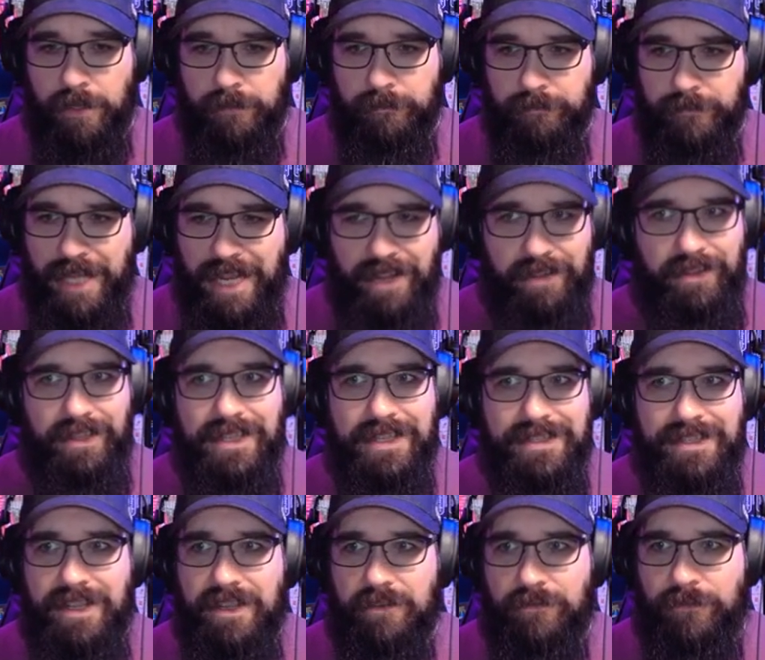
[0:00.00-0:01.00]
yeah, I think
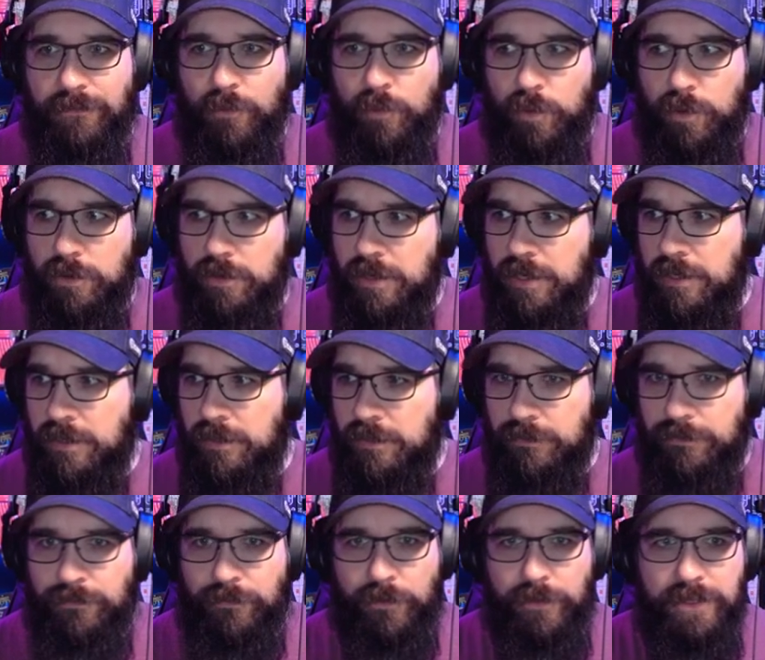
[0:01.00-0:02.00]
that's it for
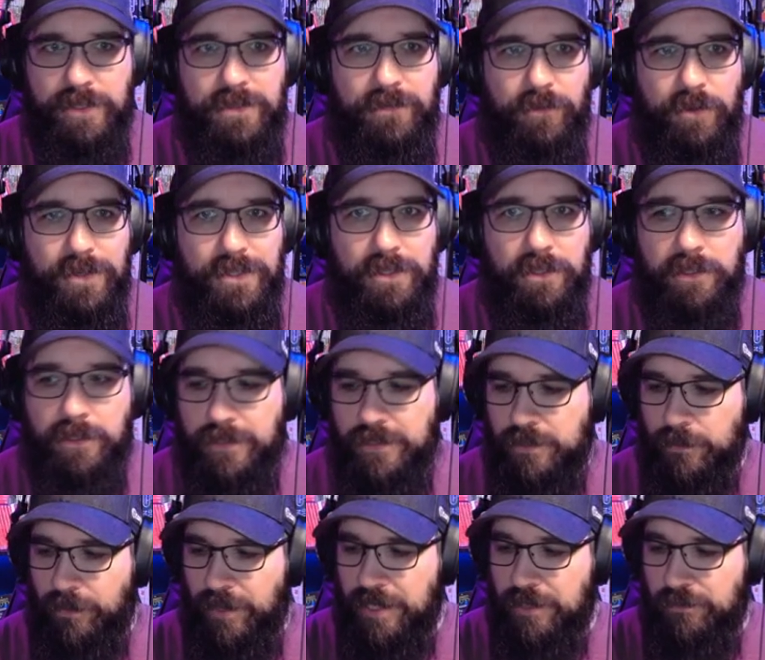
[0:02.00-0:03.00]
this first look.
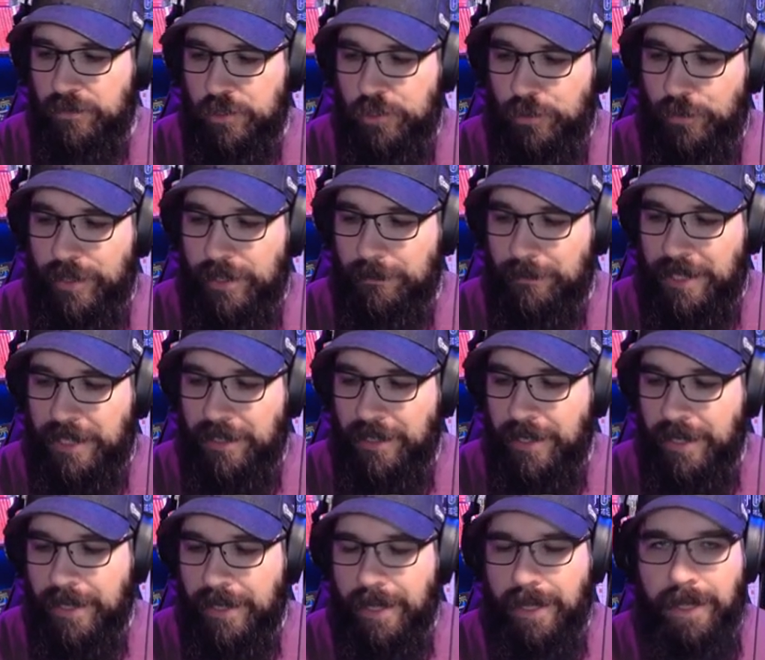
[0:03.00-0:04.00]
So thanks for joining me.
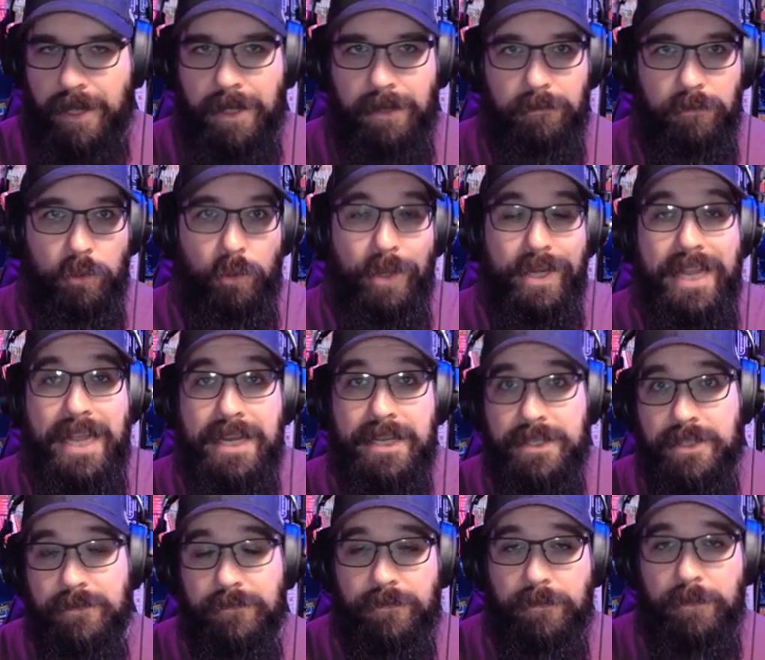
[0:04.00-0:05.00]
Lloyd
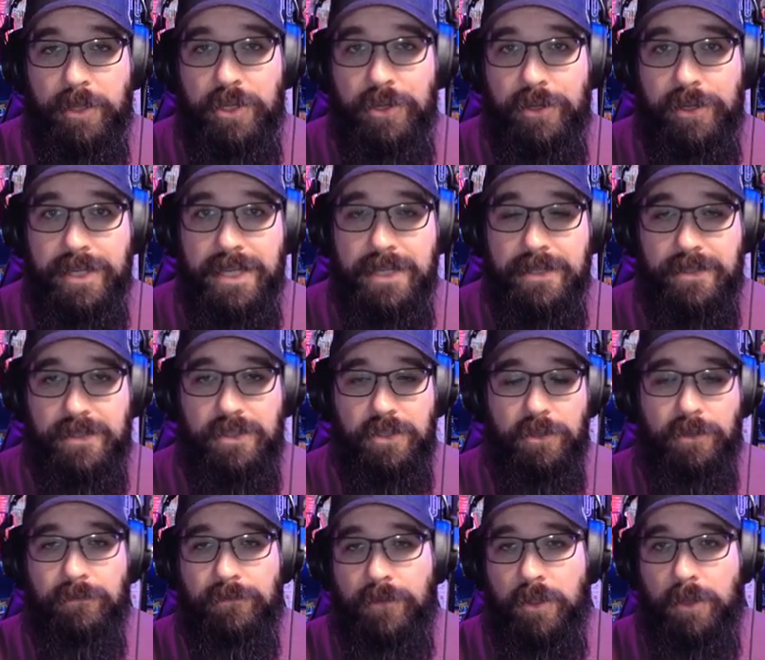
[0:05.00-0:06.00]
Hannison from the Nerd Nest.
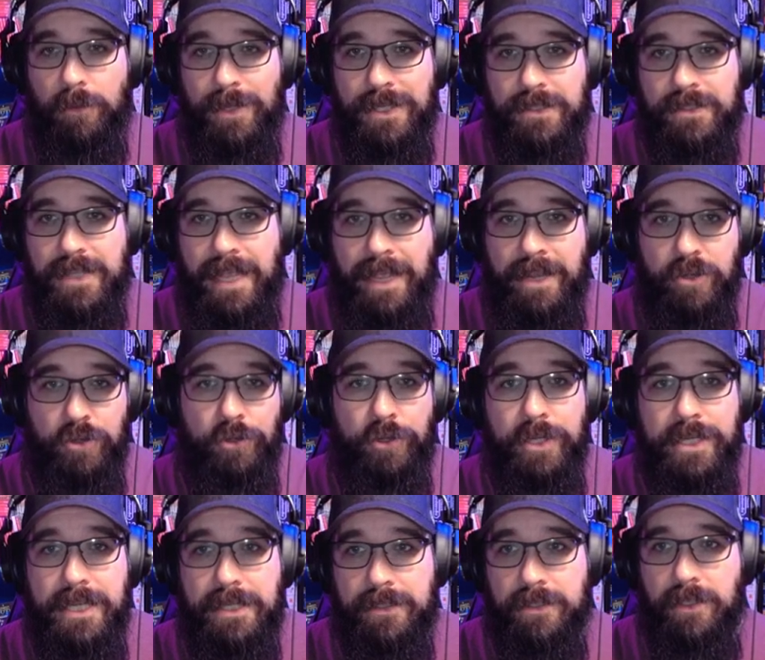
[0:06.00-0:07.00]
You can follow us at
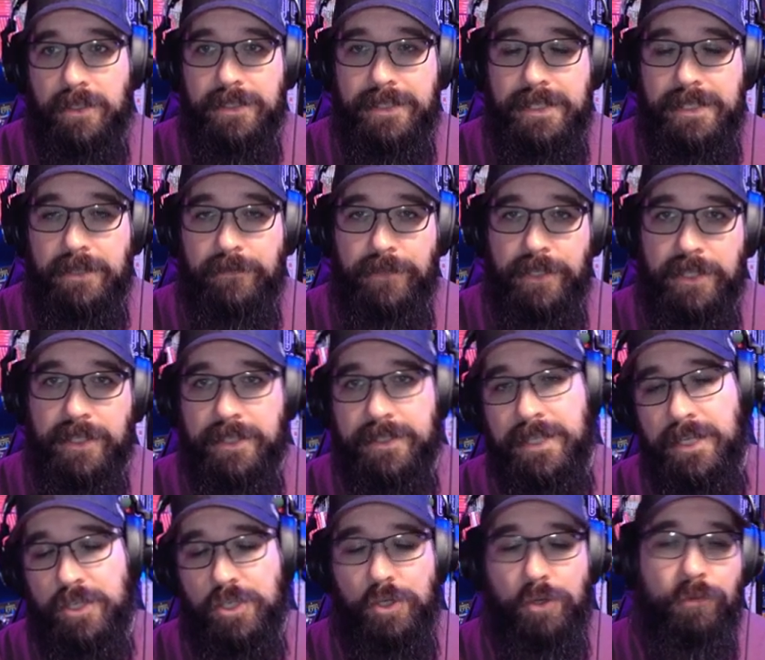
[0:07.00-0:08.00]
NerdNest.tv. That
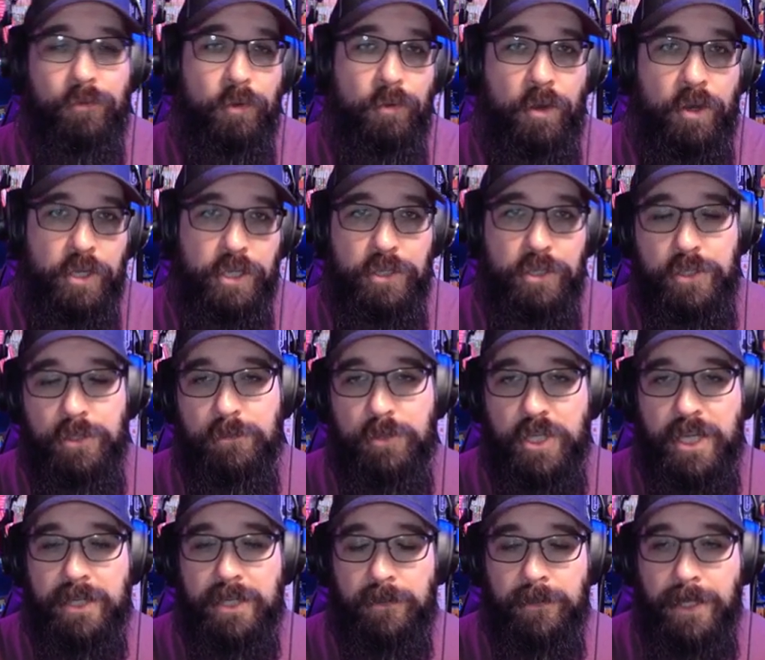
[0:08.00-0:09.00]
takes you over to our YouTube
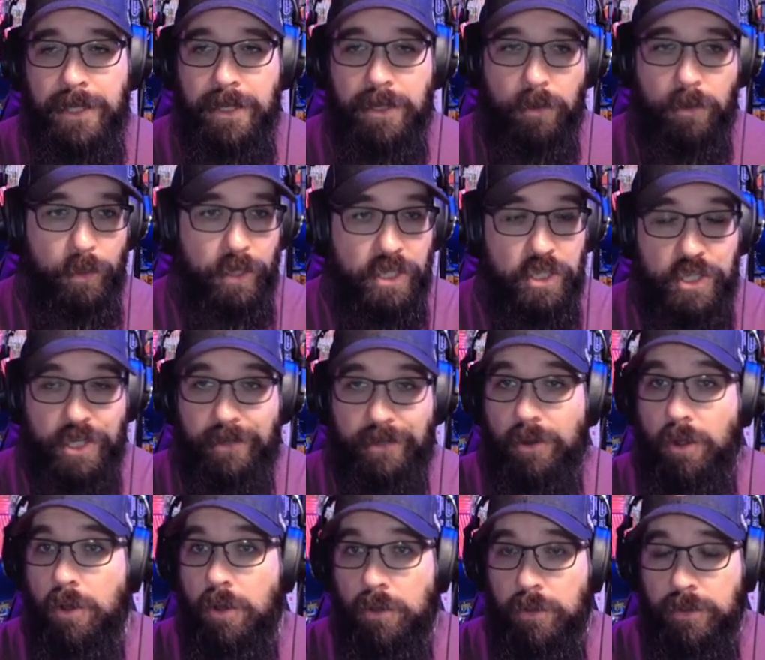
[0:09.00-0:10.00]
channel where you can check
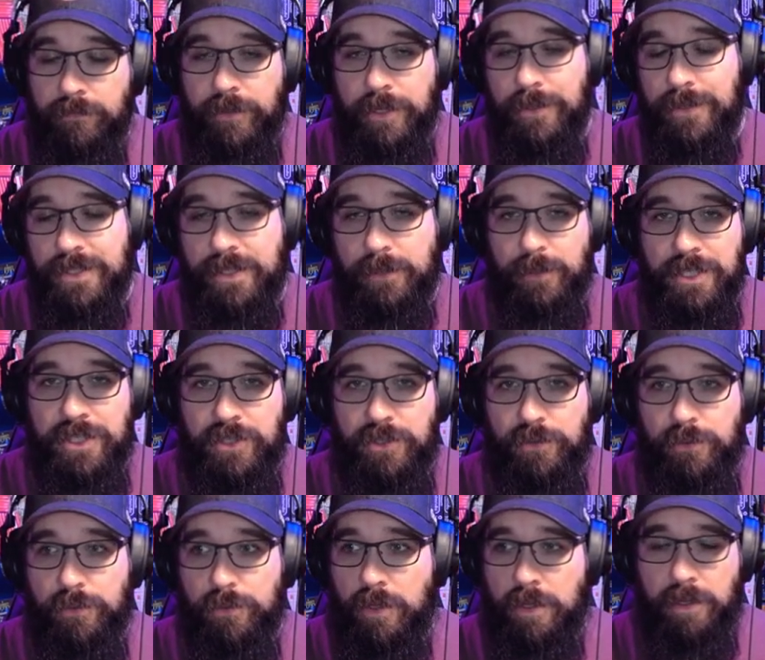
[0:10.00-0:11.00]
out all the videos that we
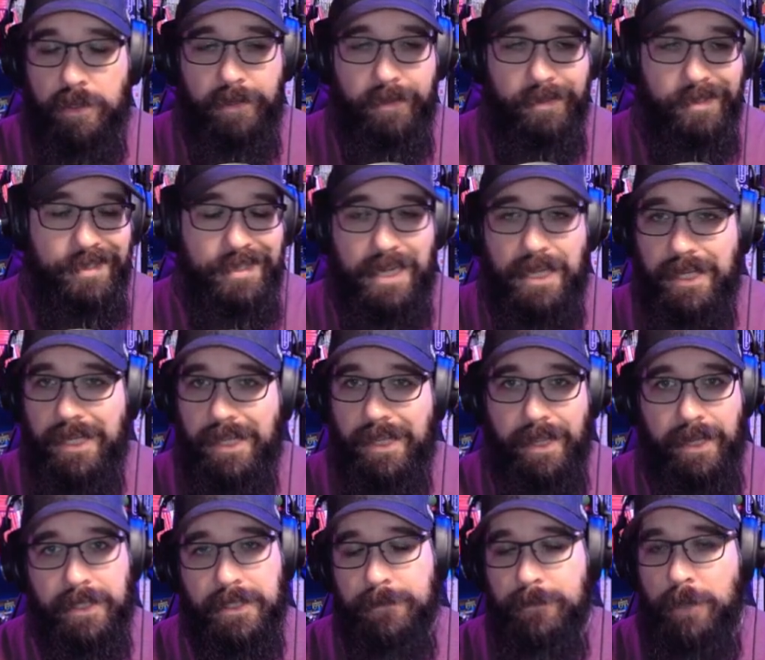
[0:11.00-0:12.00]
do on
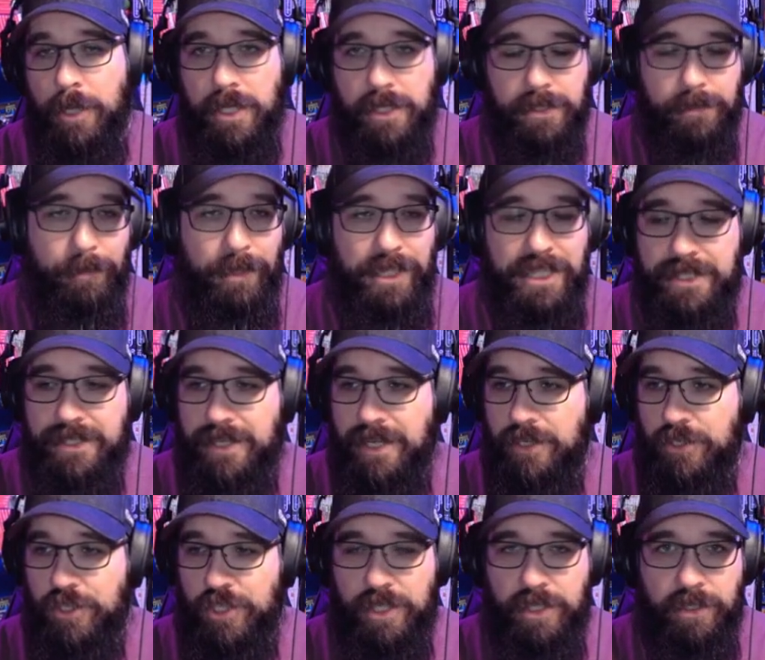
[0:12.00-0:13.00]
Stadia, Xbox,
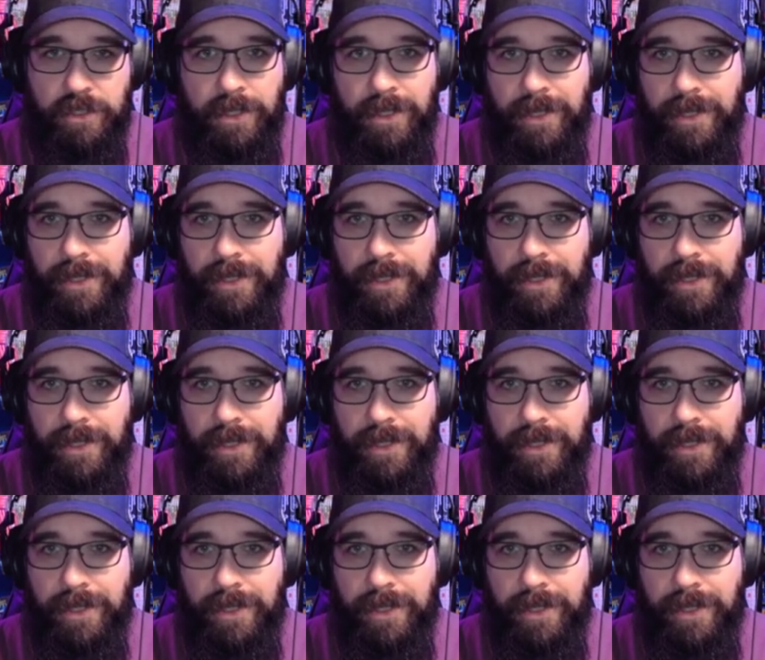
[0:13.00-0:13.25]
PlayStation,